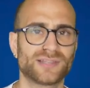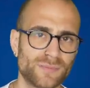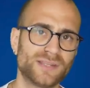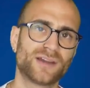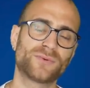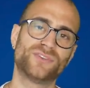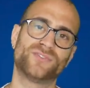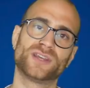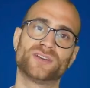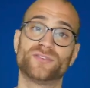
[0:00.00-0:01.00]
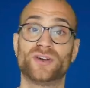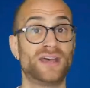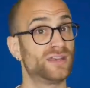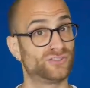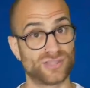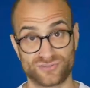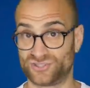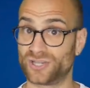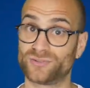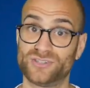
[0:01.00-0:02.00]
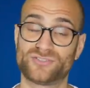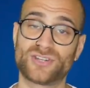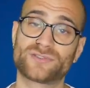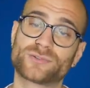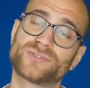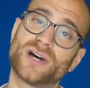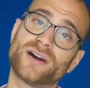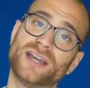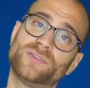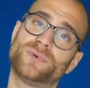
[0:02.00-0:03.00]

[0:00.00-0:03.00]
So let me know what you think of Chelsea's general targets,